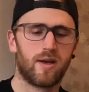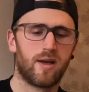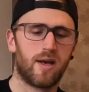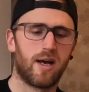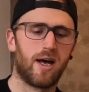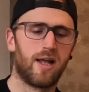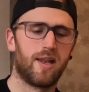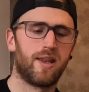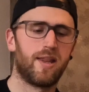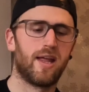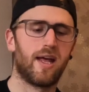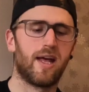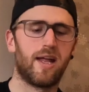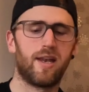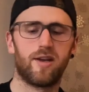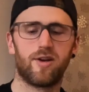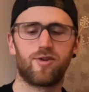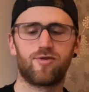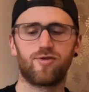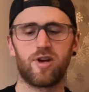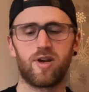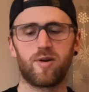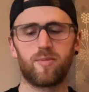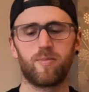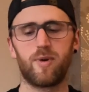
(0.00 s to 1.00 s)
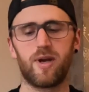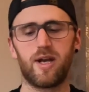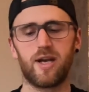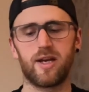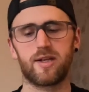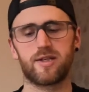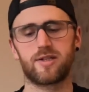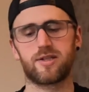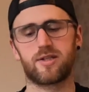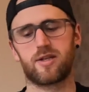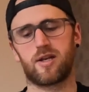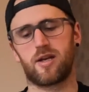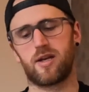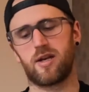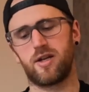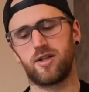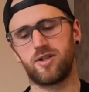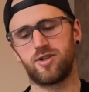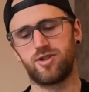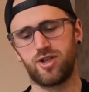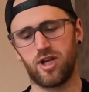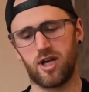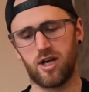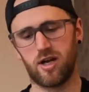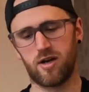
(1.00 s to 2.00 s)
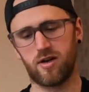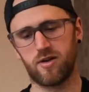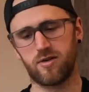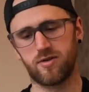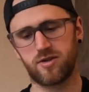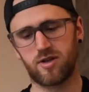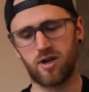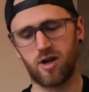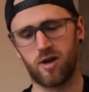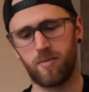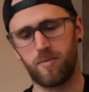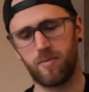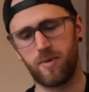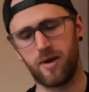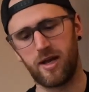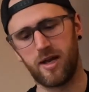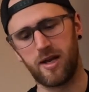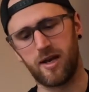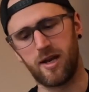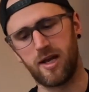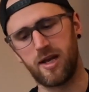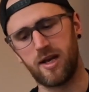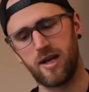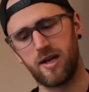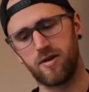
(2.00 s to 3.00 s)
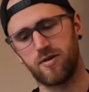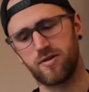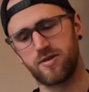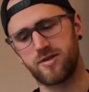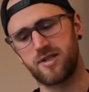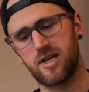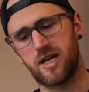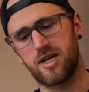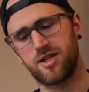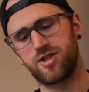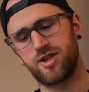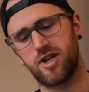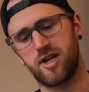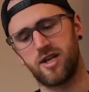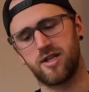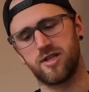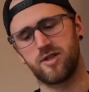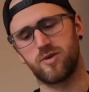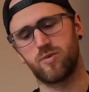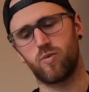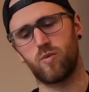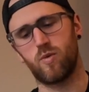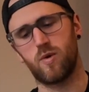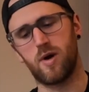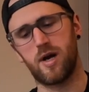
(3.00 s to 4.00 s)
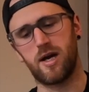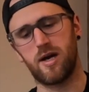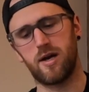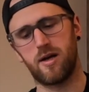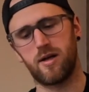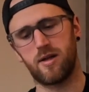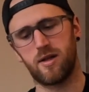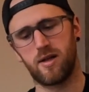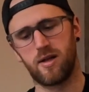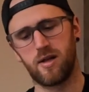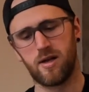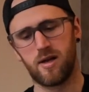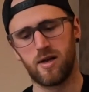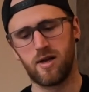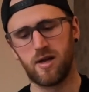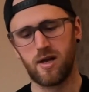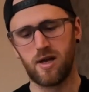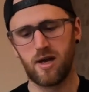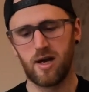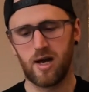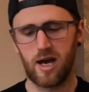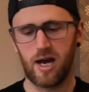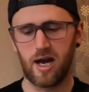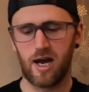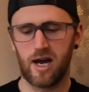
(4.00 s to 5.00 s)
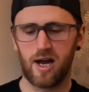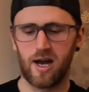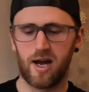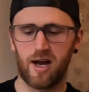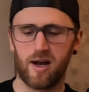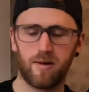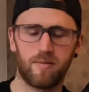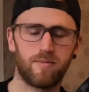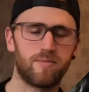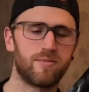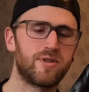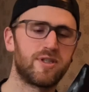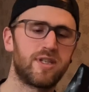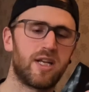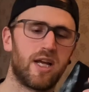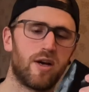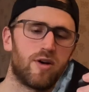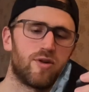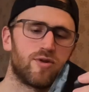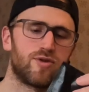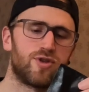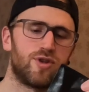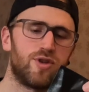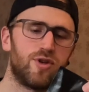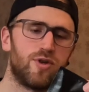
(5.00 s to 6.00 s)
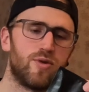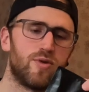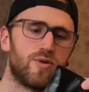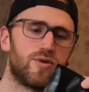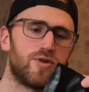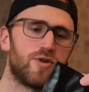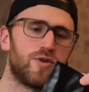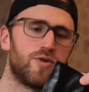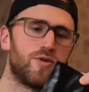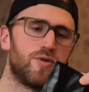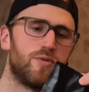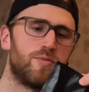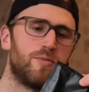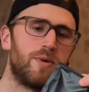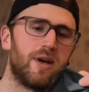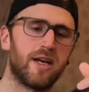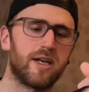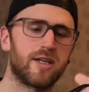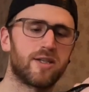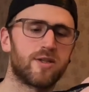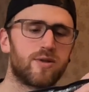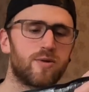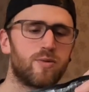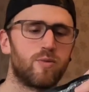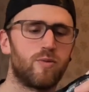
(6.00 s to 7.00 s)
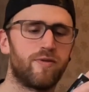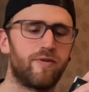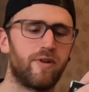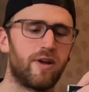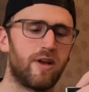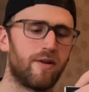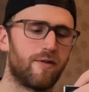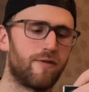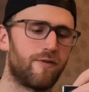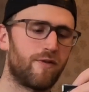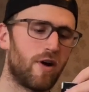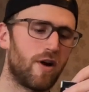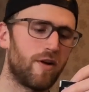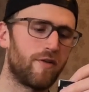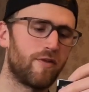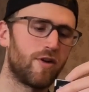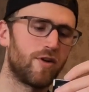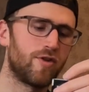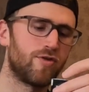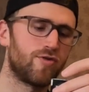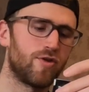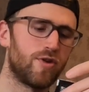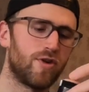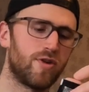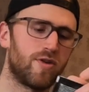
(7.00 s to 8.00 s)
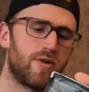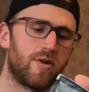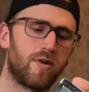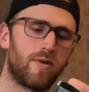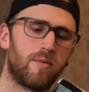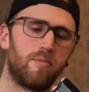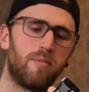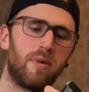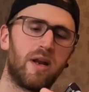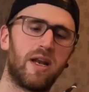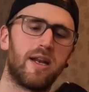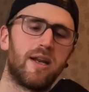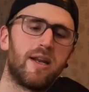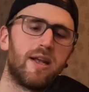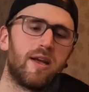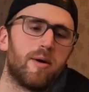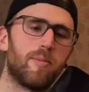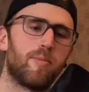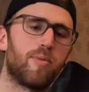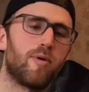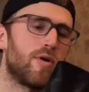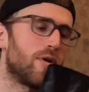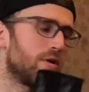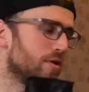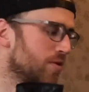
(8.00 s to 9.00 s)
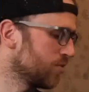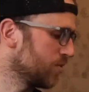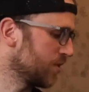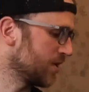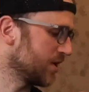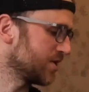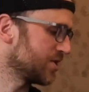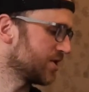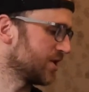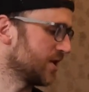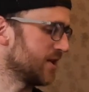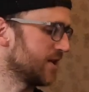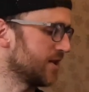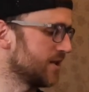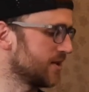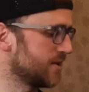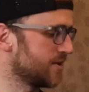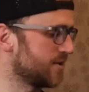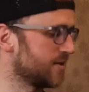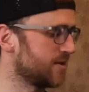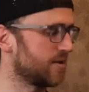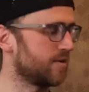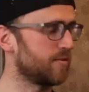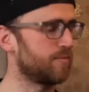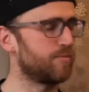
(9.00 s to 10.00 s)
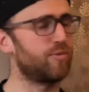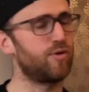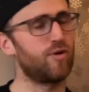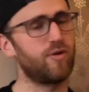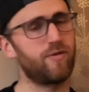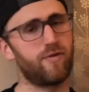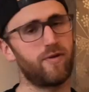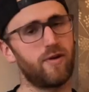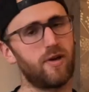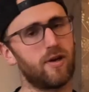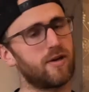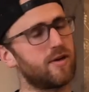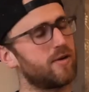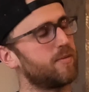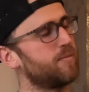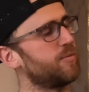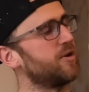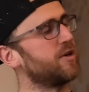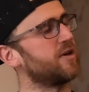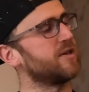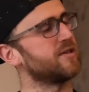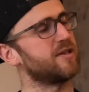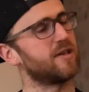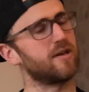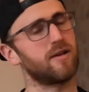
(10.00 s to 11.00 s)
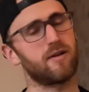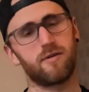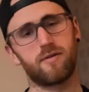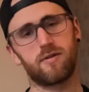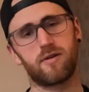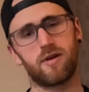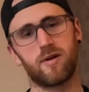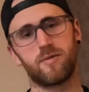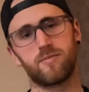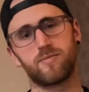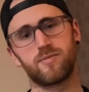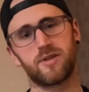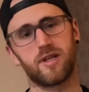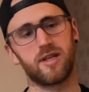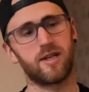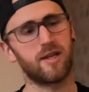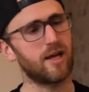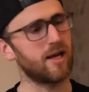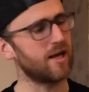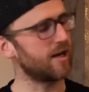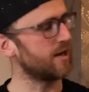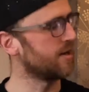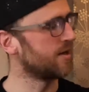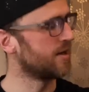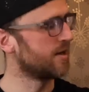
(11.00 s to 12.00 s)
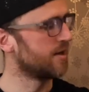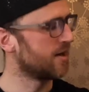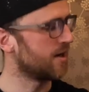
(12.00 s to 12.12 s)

And then the drink mix gels come in a little sachet as well. Tells you to mix within a 500 milliliter bottle, which is perfect because it comes in that.